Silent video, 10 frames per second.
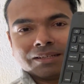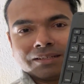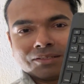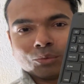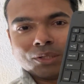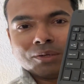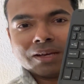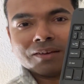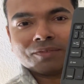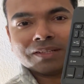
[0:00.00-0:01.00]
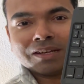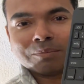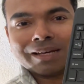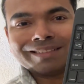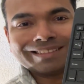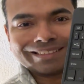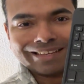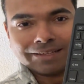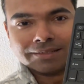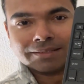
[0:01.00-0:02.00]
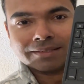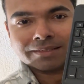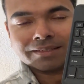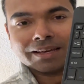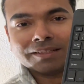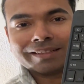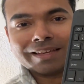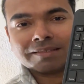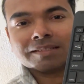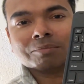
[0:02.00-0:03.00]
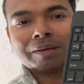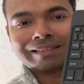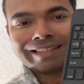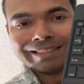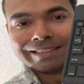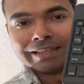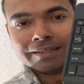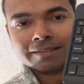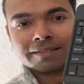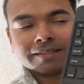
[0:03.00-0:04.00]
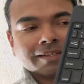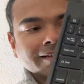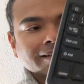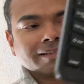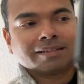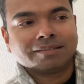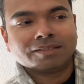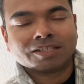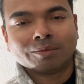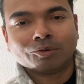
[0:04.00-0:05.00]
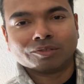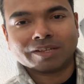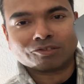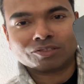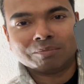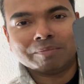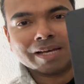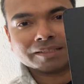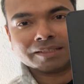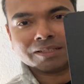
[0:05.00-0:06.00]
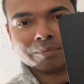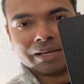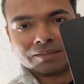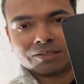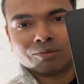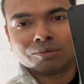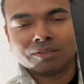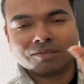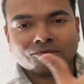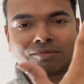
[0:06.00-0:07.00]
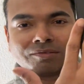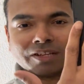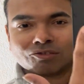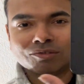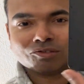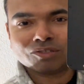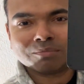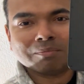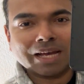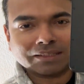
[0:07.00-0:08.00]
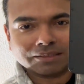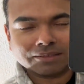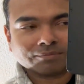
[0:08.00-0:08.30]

So when you have an iPad in a case, and the case is a magnetic case, this keyboard is actually magnet at the back. This whole section is just magnet.